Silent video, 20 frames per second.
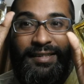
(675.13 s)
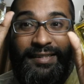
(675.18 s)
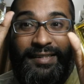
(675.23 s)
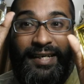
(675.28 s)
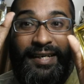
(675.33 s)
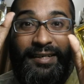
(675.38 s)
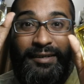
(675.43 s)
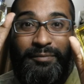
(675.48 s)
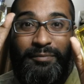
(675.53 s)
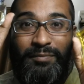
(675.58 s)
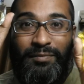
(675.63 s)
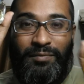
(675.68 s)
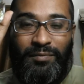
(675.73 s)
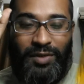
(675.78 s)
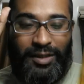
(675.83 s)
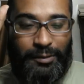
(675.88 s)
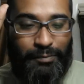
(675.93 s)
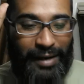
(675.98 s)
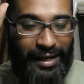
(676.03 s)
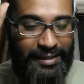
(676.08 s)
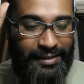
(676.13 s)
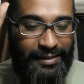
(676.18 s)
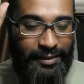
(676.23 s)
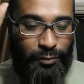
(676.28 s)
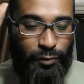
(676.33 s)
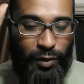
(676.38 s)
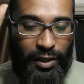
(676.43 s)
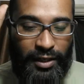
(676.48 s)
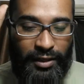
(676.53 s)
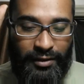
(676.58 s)
denim
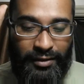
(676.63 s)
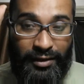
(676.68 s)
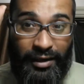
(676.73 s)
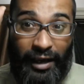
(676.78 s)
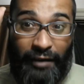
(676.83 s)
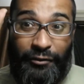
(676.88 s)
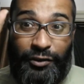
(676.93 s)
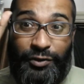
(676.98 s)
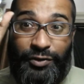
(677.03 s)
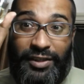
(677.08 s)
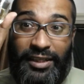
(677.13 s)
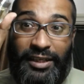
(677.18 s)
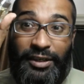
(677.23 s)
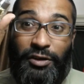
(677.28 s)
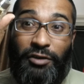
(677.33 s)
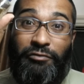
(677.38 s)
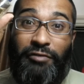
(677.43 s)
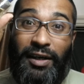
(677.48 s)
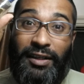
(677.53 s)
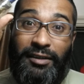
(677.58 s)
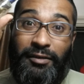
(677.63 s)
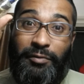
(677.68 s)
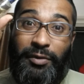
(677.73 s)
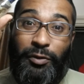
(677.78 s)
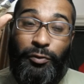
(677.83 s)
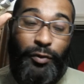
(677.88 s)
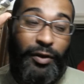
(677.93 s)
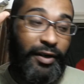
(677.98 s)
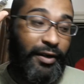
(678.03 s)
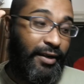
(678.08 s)
spicy one have you seen your father
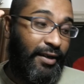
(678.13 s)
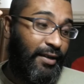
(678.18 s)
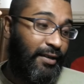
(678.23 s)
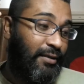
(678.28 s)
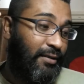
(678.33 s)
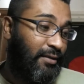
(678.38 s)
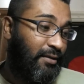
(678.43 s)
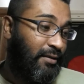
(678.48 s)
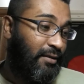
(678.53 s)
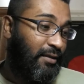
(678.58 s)
been wearing it